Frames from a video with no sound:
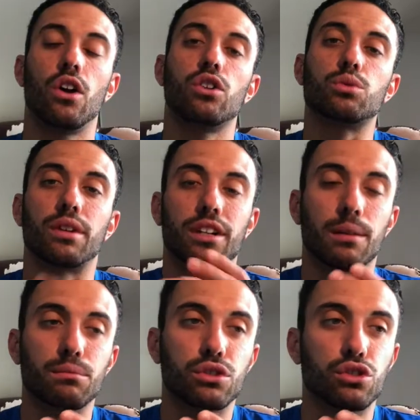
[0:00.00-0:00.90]
So when it
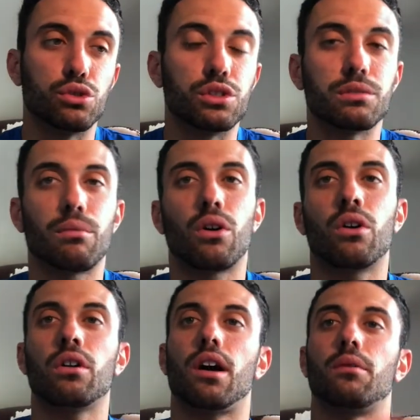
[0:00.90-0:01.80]
comes to shooting the
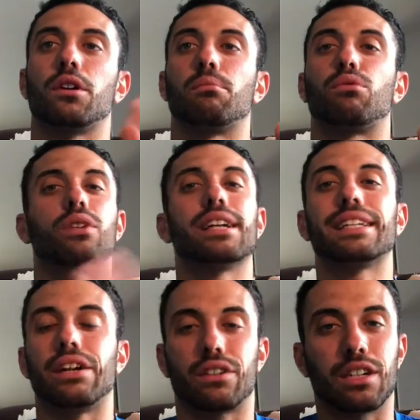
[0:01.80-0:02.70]
ball, I'm going to break
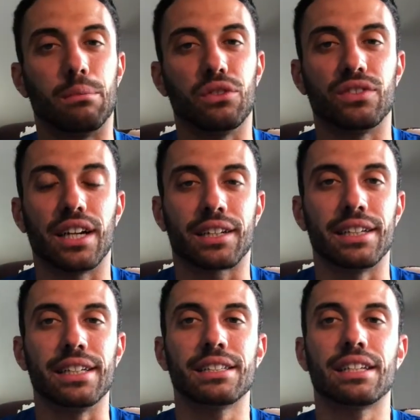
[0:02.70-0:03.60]
down a couple
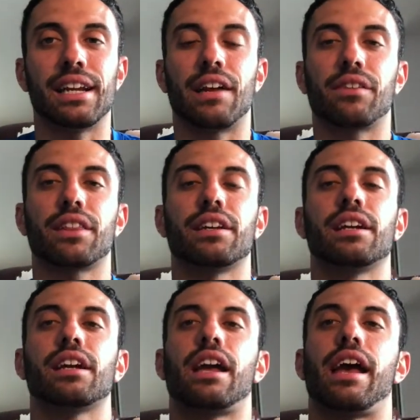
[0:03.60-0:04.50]
techniques and
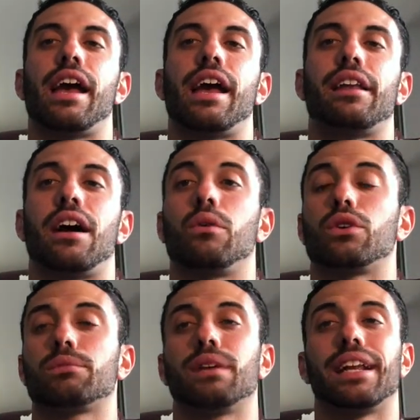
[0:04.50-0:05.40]
everything, and I will
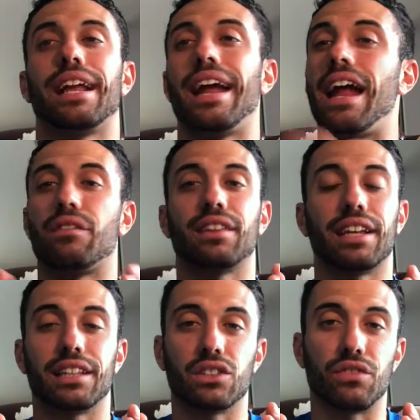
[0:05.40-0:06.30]
explain everything
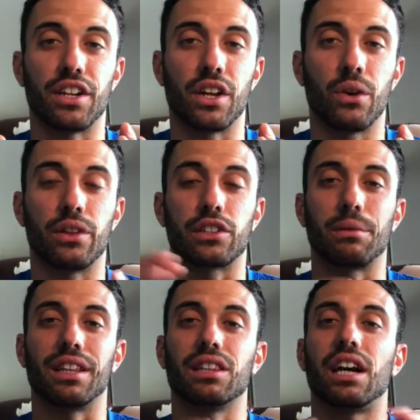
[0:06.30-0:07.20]
in this video. It's going
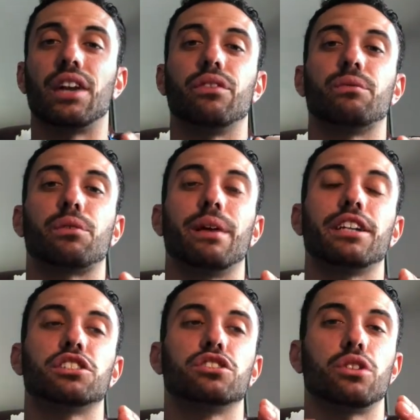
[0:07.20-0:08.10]
to be a lot of
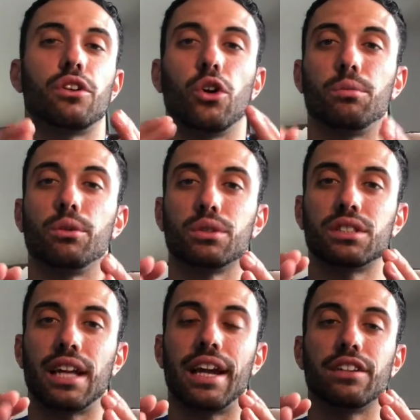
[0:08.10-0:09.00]
information, so I hope you will
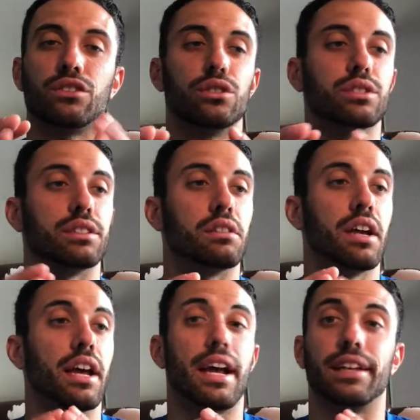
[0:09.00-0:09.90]
stay tuned and
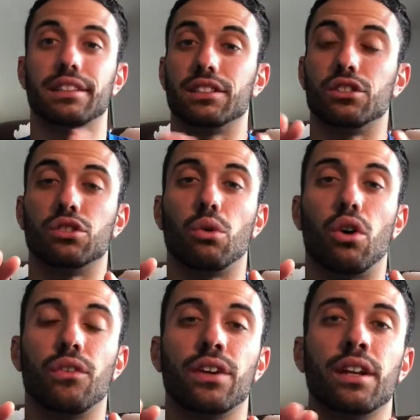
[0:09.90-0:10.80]
listen to
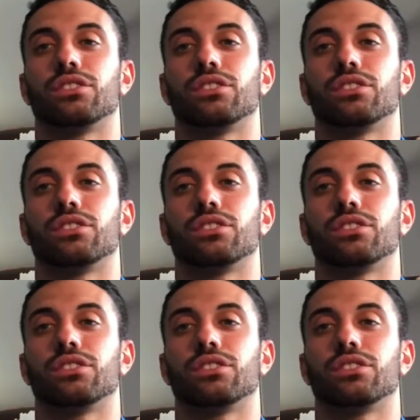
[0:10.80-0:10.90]
all of it.